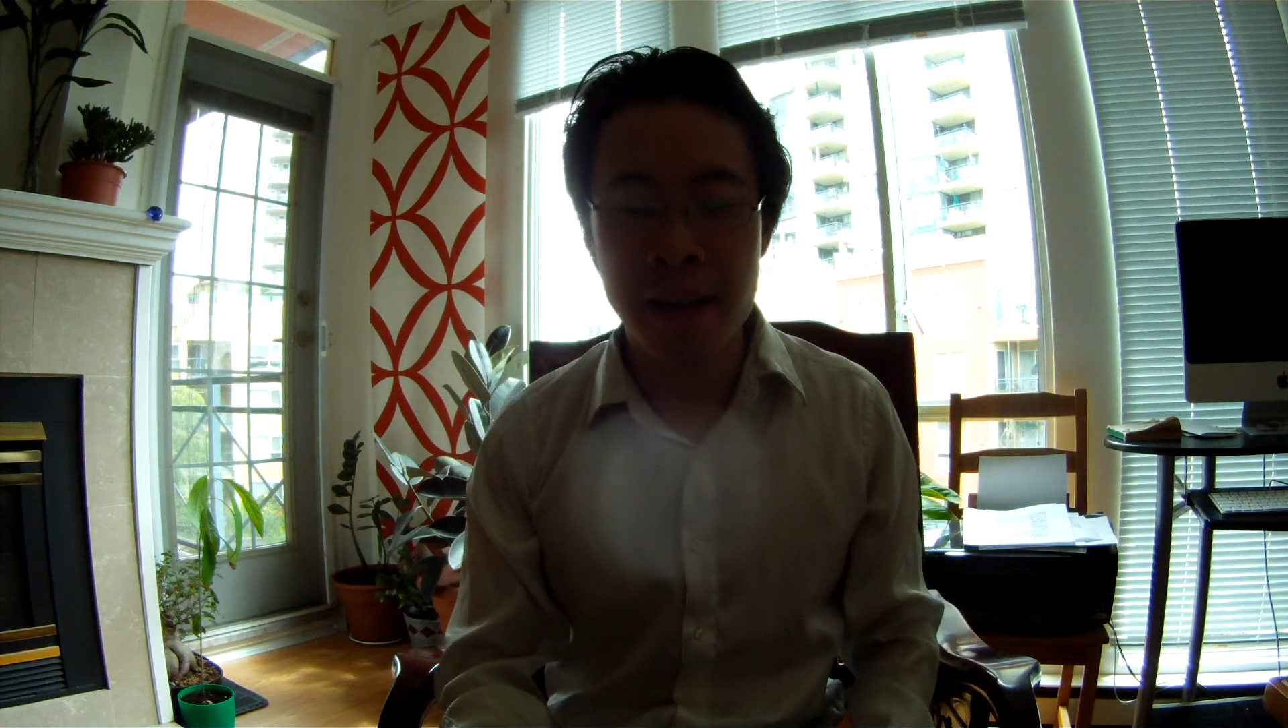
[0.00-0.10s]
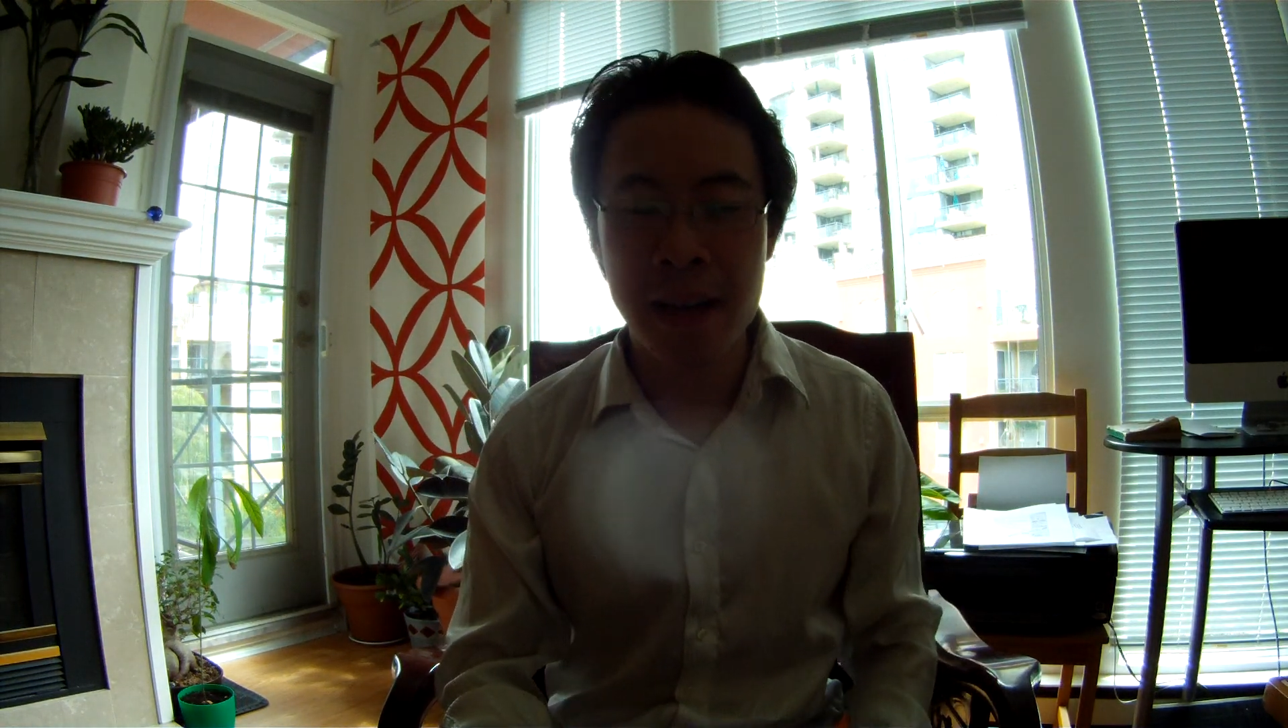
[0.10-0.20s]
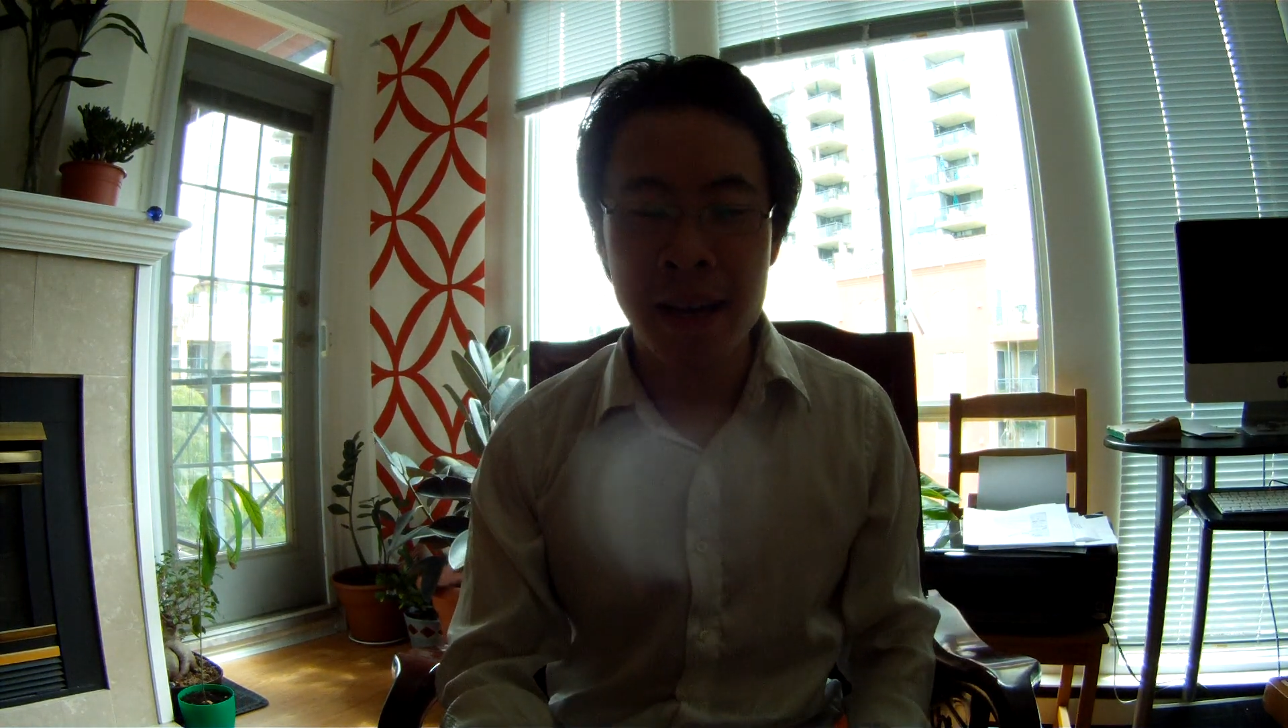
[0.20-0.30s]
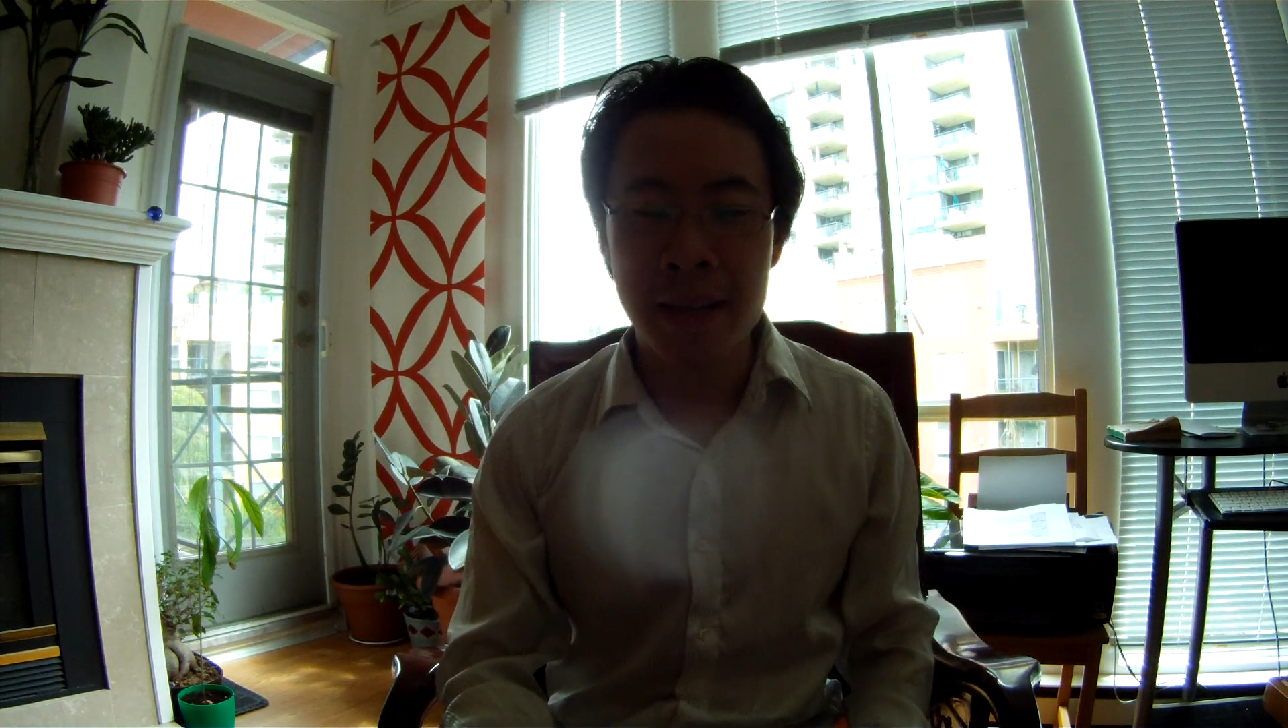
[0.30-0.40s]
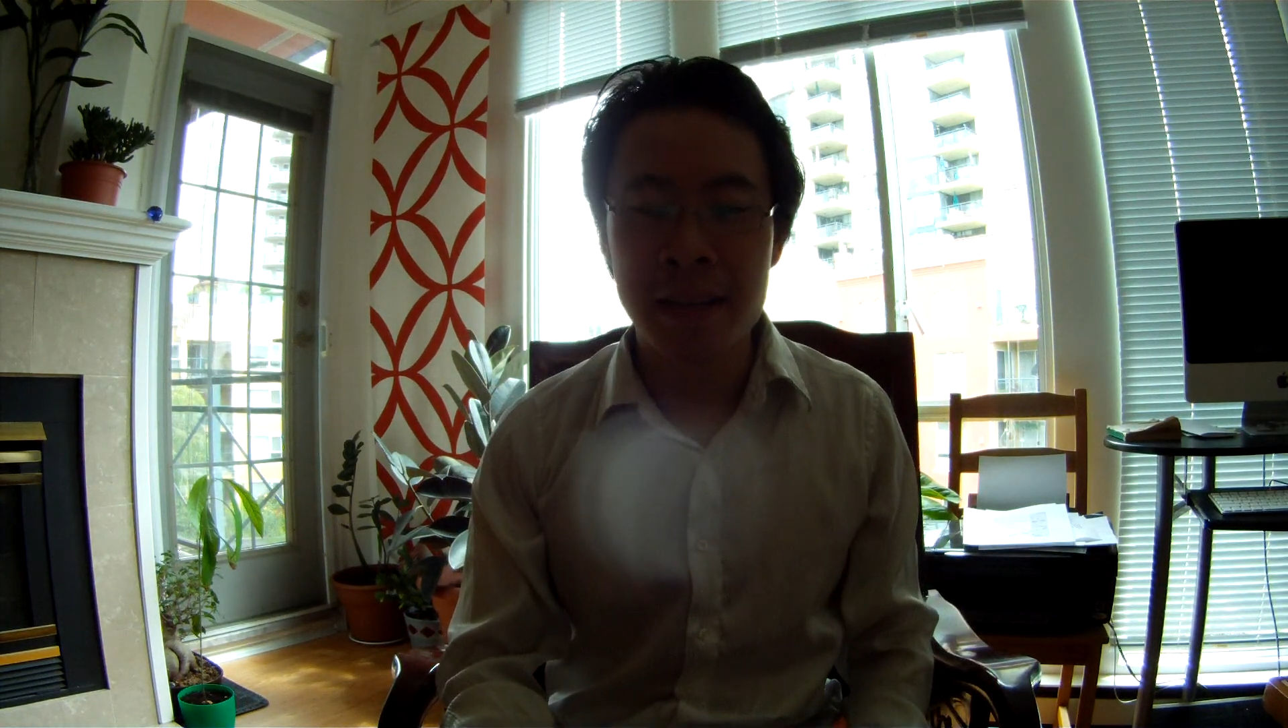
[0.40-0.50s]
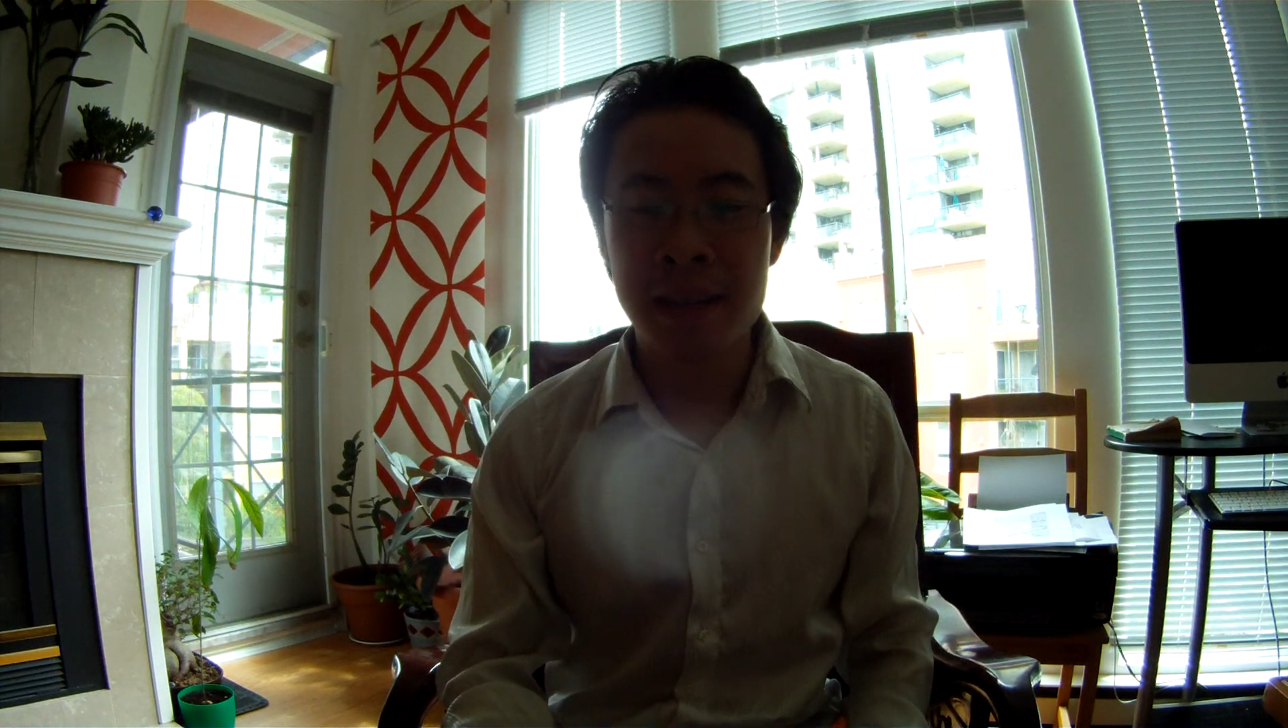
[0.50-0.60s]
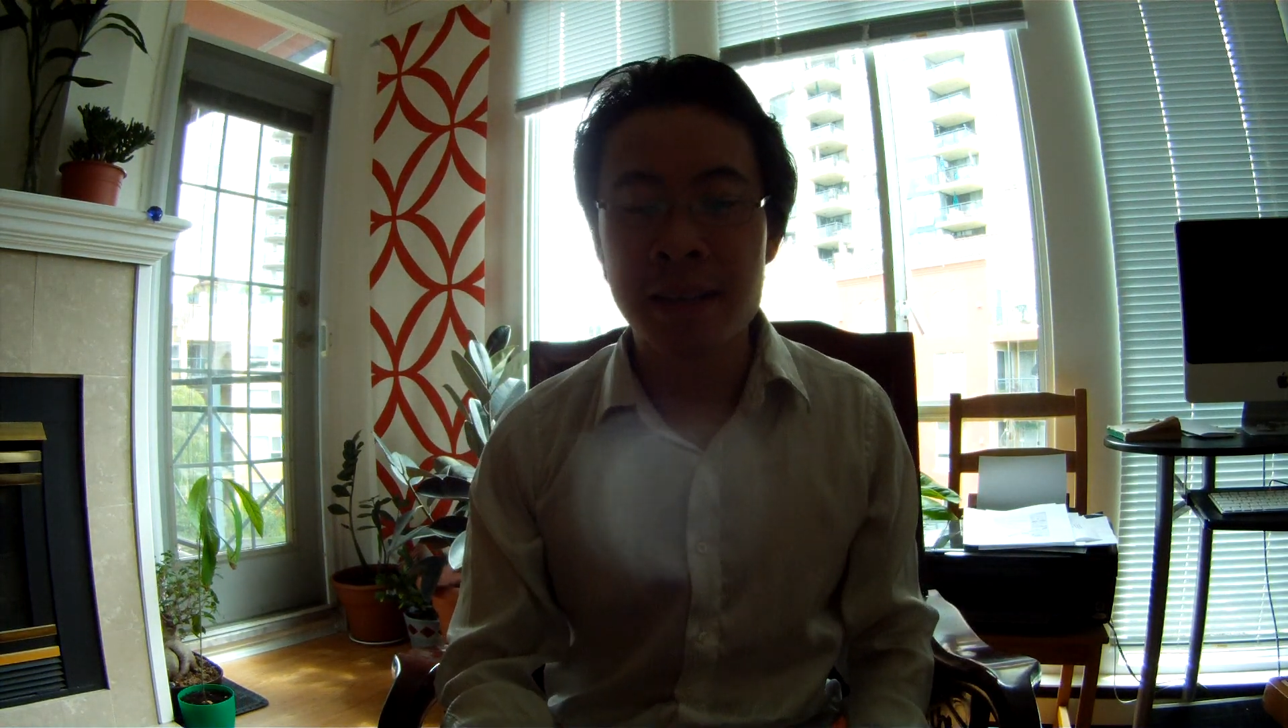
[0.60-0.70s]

and